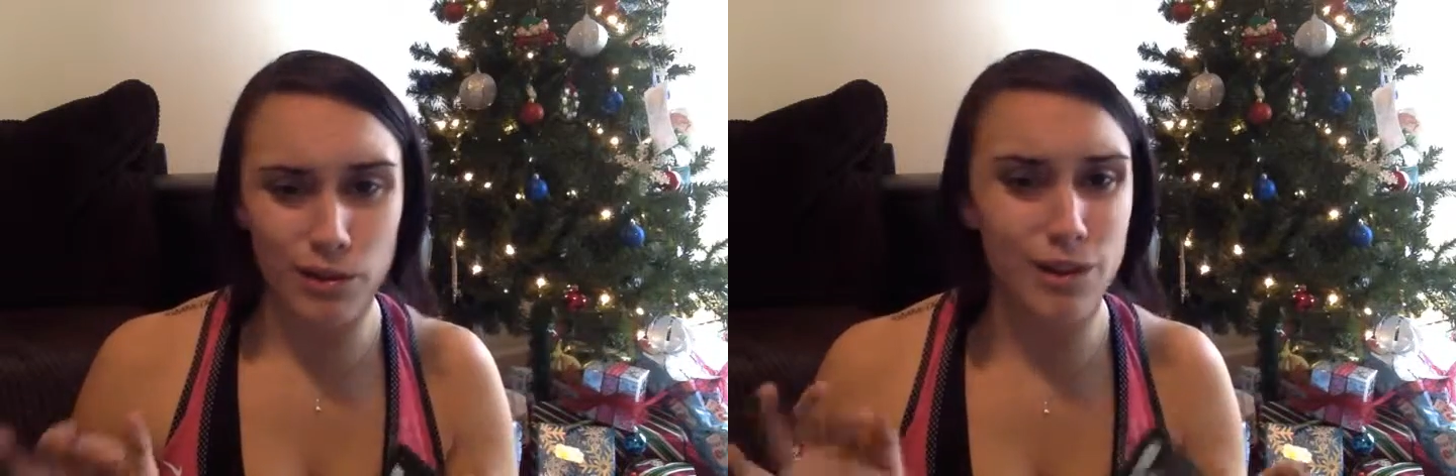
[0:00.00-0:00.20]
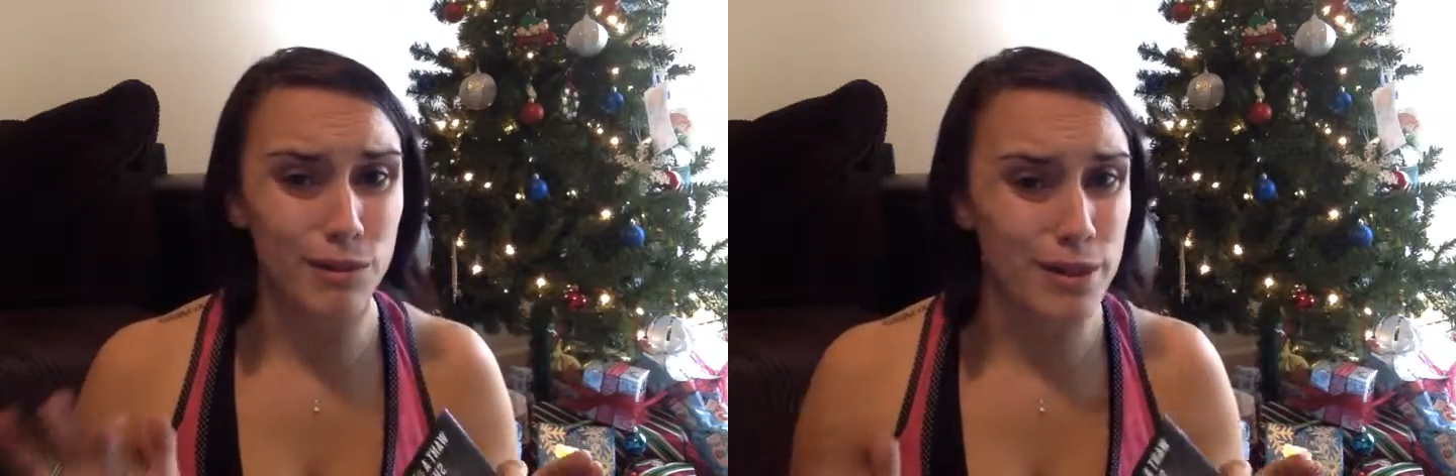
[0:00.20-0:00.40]

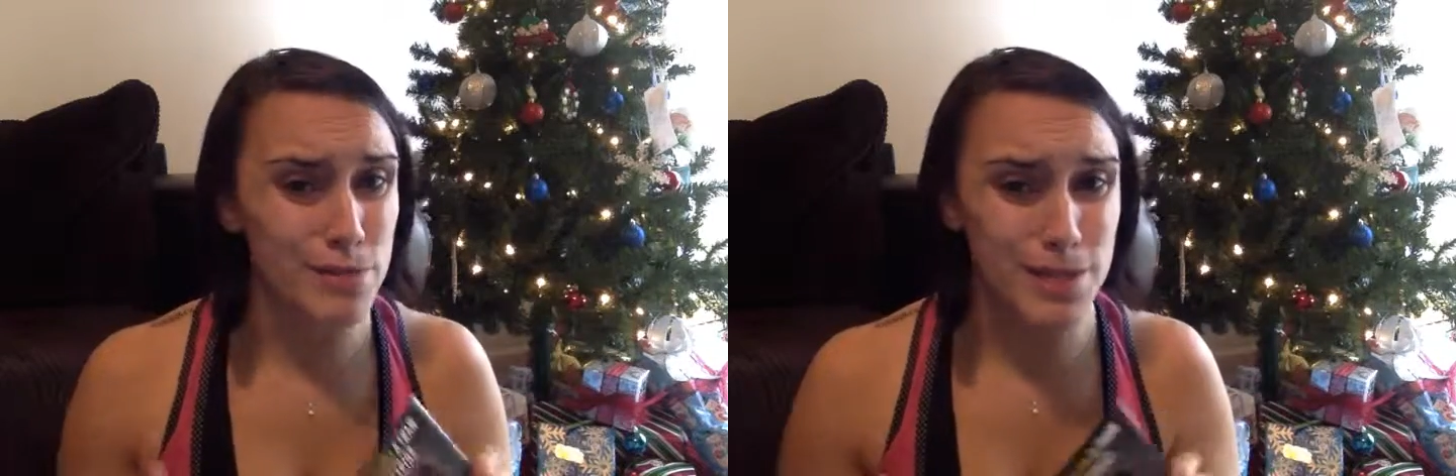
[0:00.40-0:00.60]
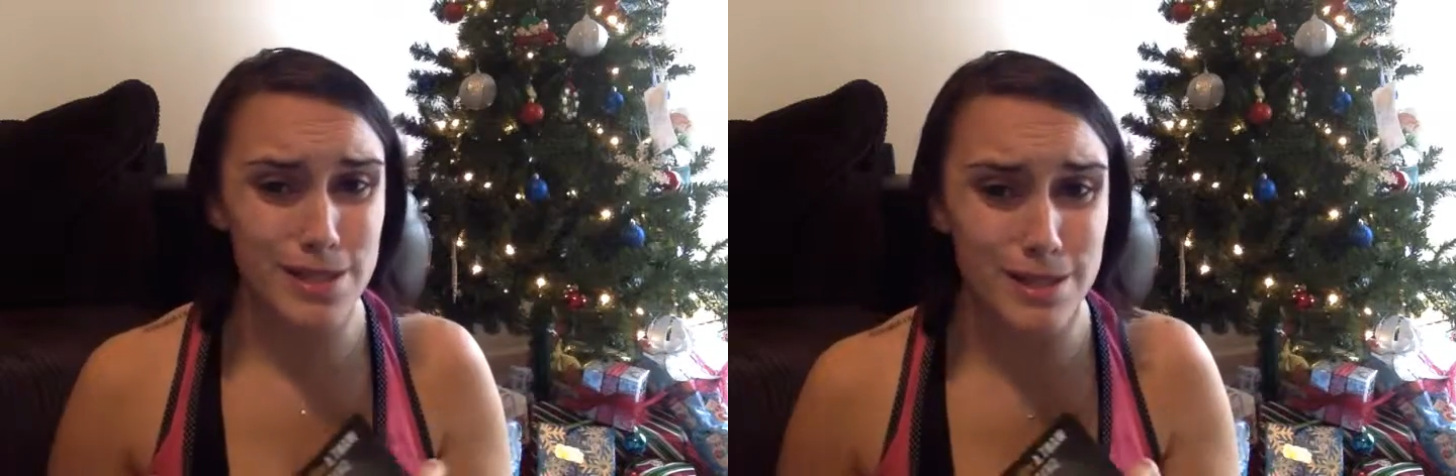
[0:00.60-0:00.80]
I know
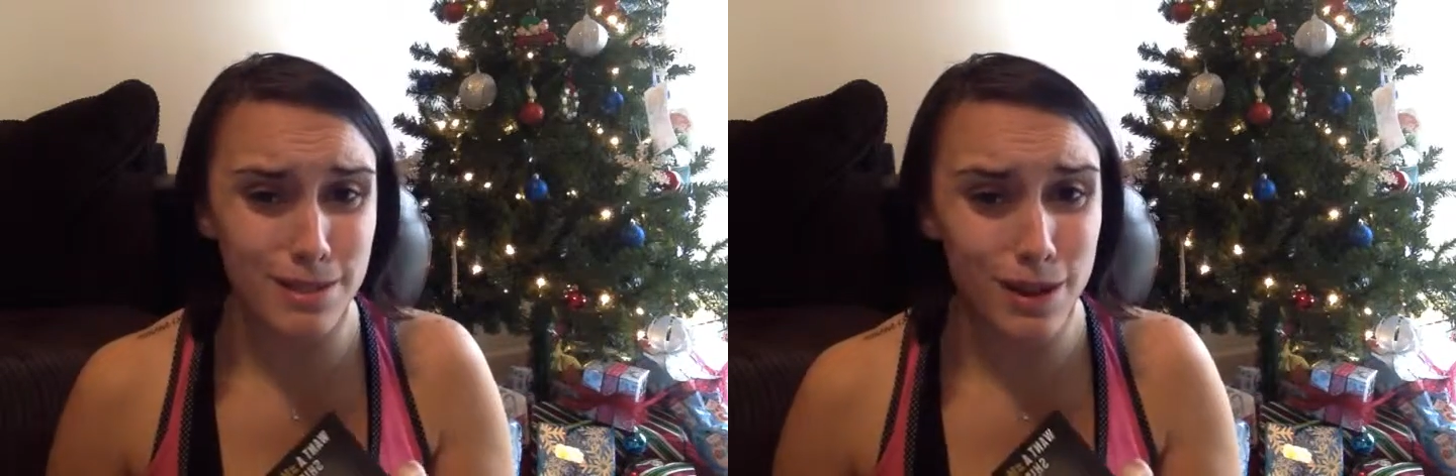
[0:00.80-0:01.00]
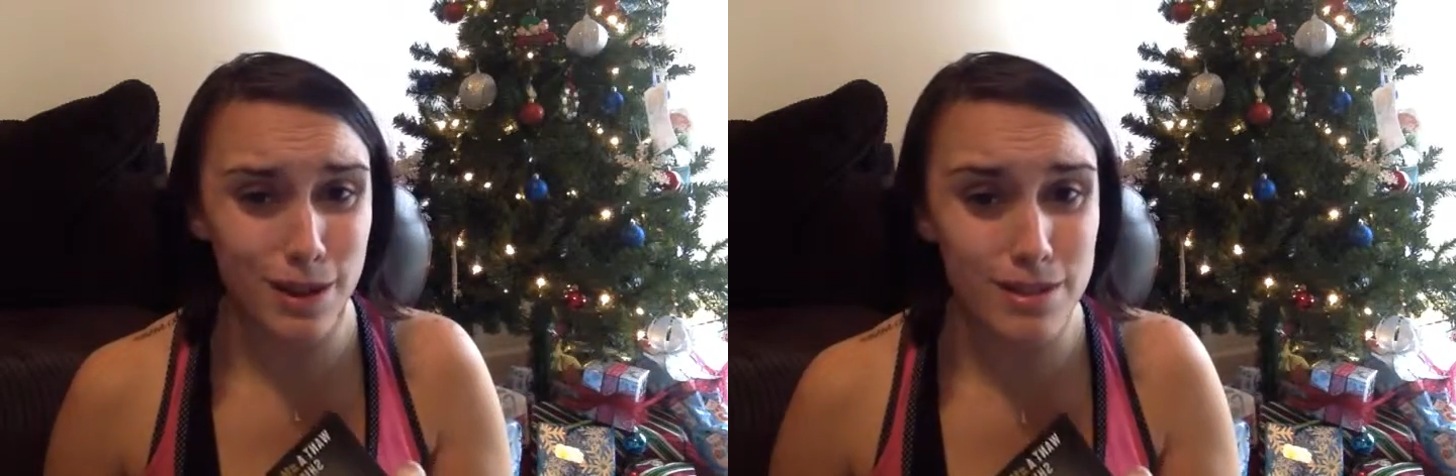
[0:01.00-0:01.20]
Christmas is a
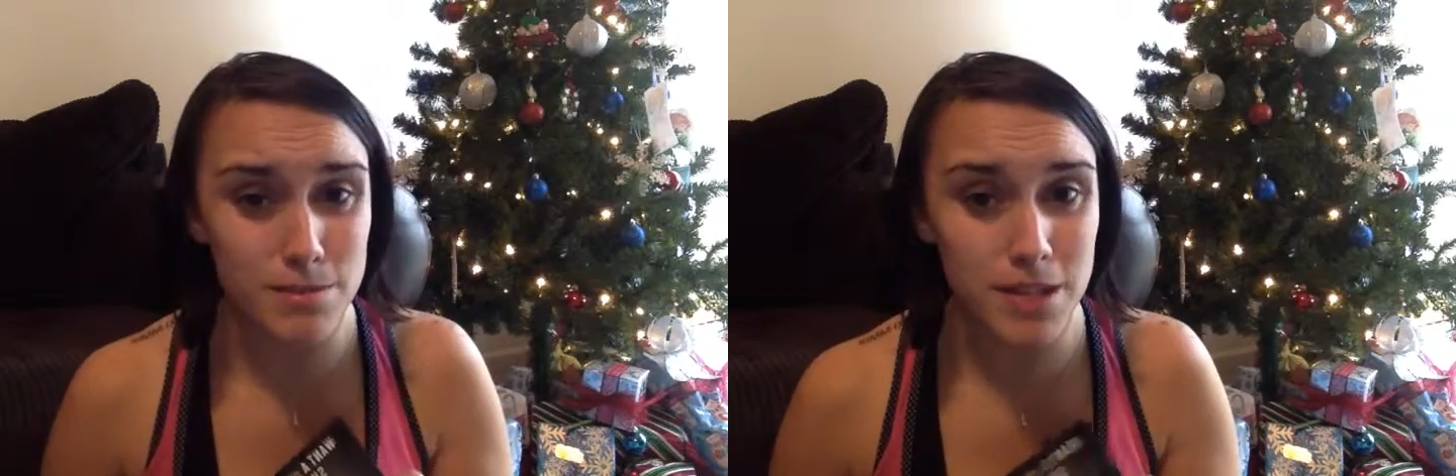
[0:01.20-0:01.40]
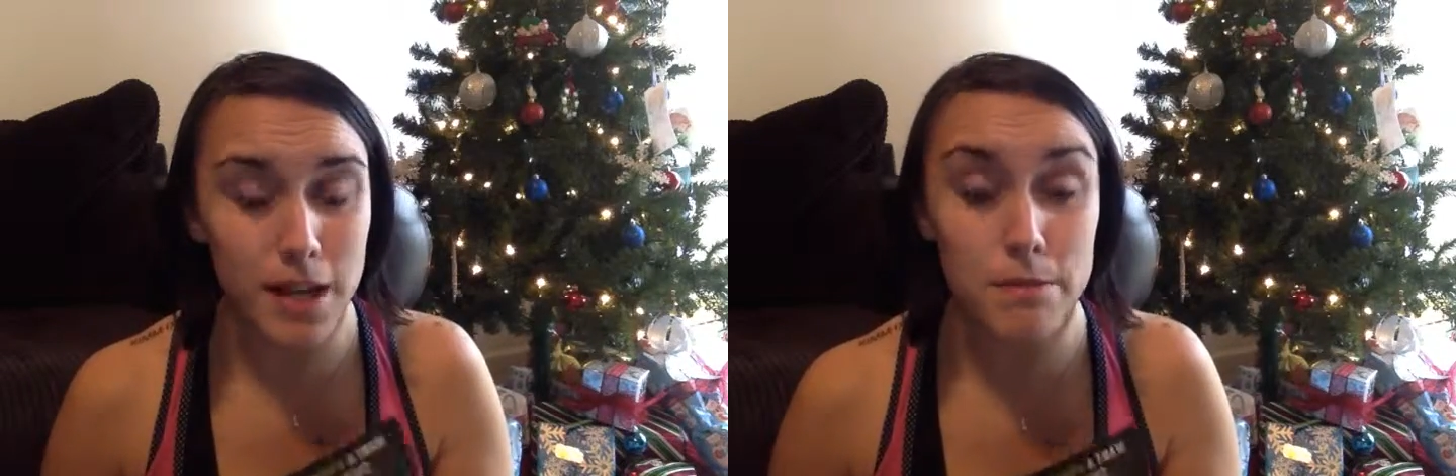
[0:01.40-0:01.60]
little hard
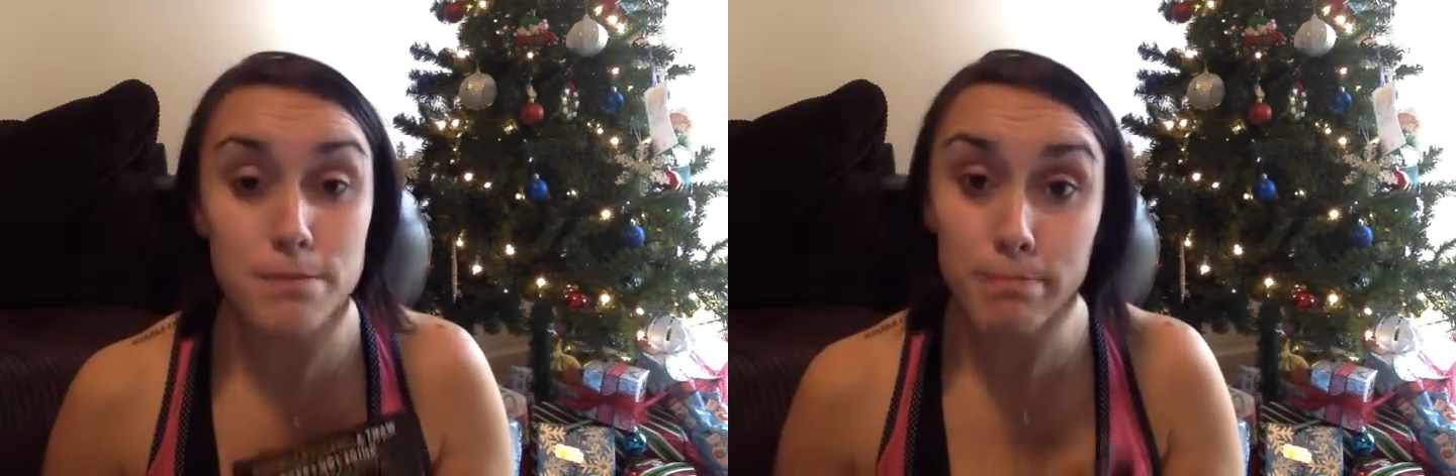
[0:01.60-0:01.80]
sometimes,